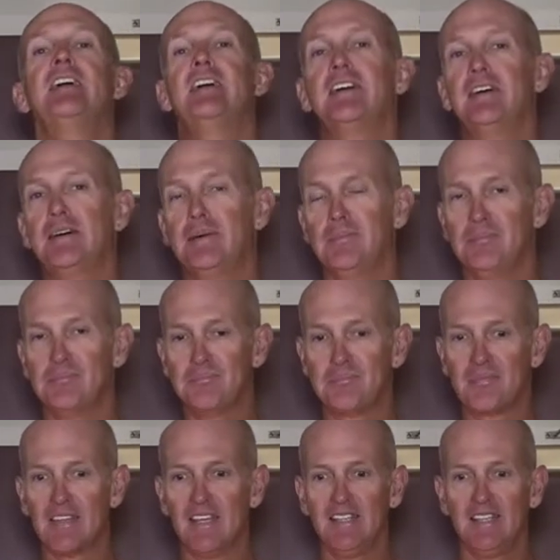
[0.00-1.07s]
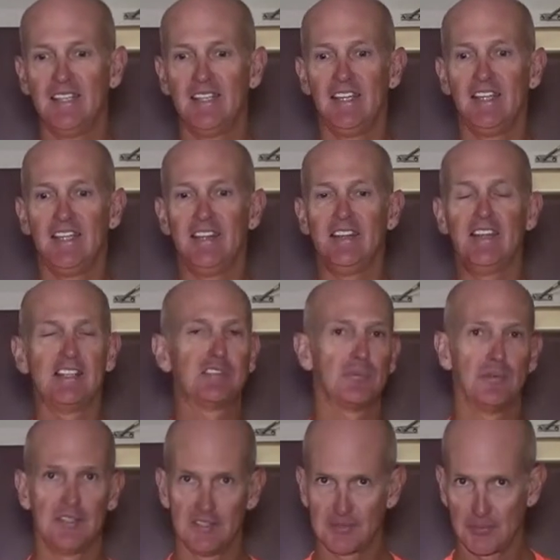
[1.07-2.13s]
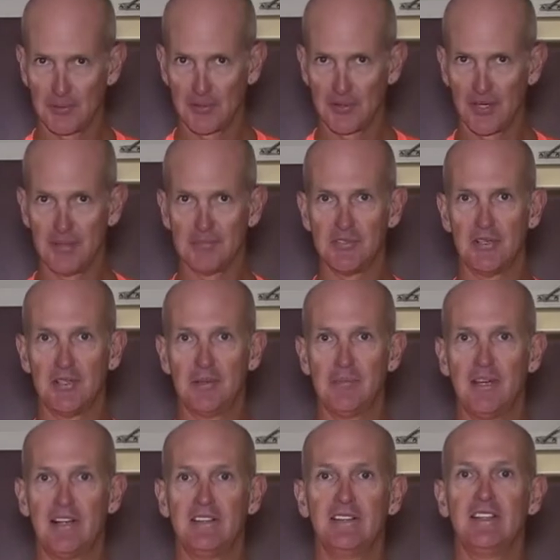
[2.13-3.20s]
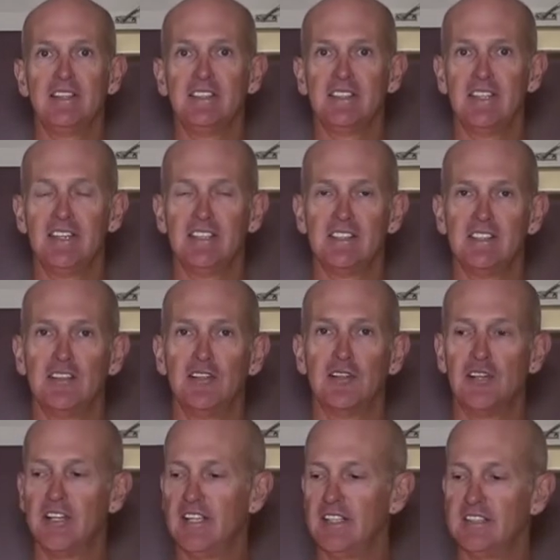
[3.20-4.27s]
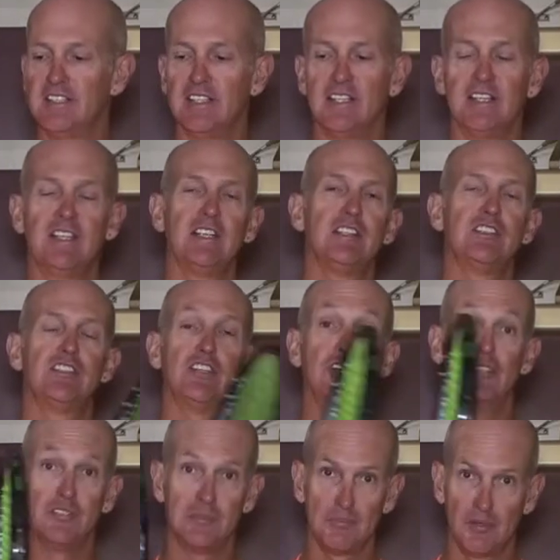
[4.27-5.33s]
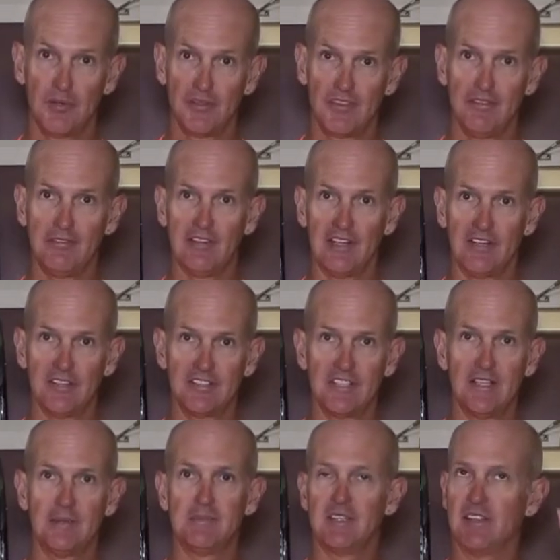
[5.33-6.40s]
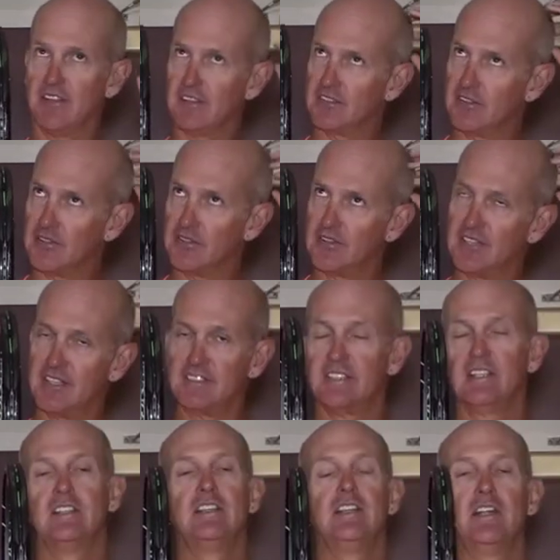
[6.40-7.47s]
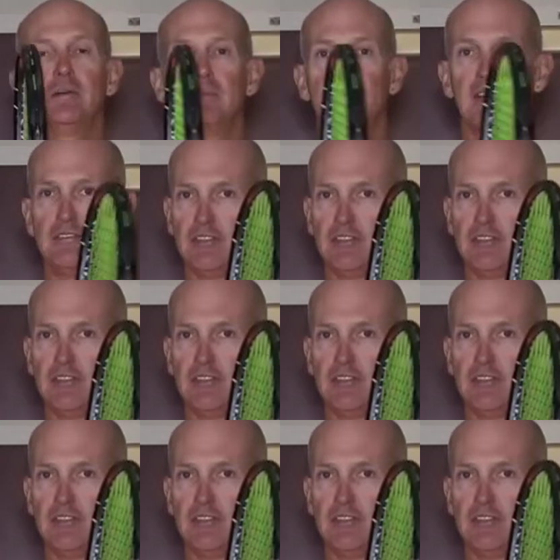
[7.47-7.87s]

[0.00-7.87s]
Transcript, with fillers: Um, that's what this program's all about is, is learning to, to use both the fingertips and there's little things that you know but